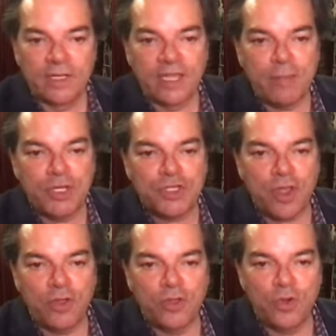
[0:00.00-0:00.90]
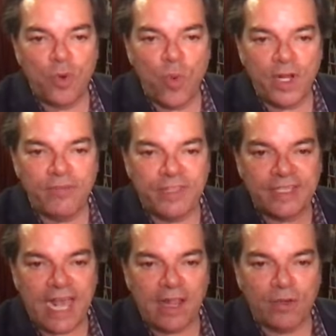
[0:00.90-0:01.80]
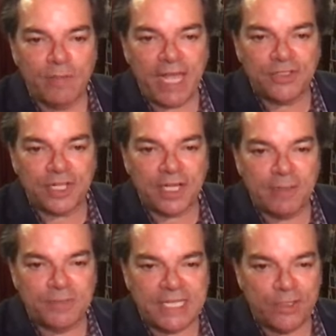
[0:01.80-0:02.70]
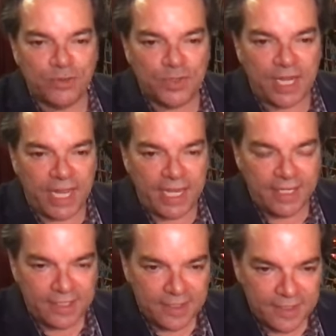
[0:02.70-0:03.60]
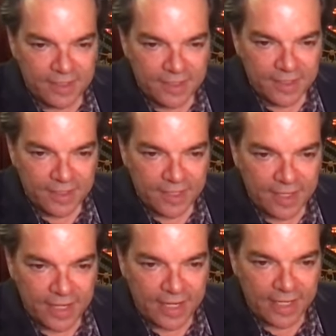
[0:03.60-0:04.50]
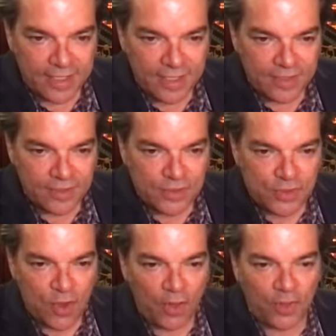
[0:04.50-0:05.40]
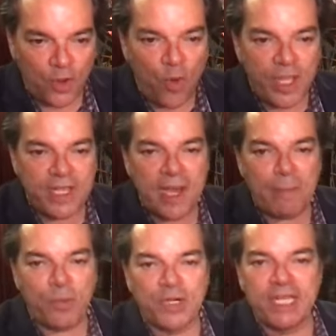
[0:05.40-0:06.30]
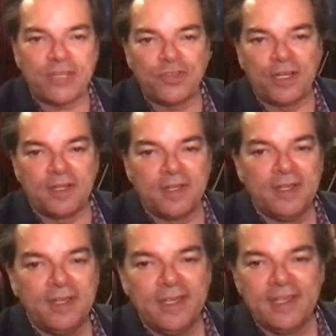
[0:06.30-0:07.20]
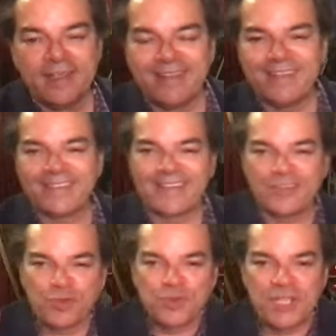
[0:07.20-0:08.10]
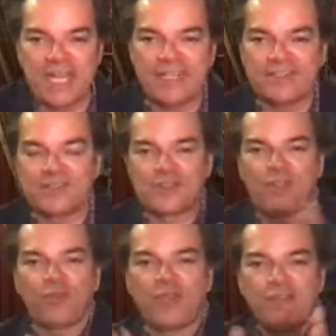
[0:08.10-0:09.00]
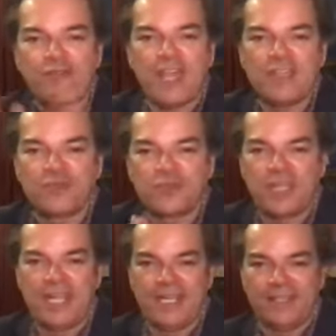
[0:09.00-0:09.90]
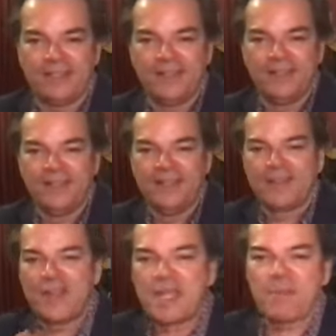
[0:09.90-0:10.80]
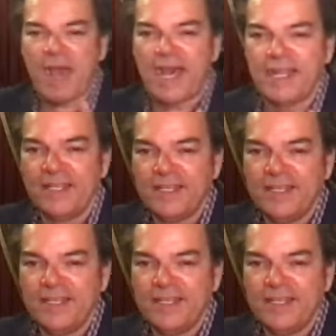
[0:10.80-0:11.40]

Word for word: let me show you one of the Dollar Magic Club deals today. Uh, here, this is called the Coin Cup Prediction. This, this routine, this is a three-phase routine. Think about it.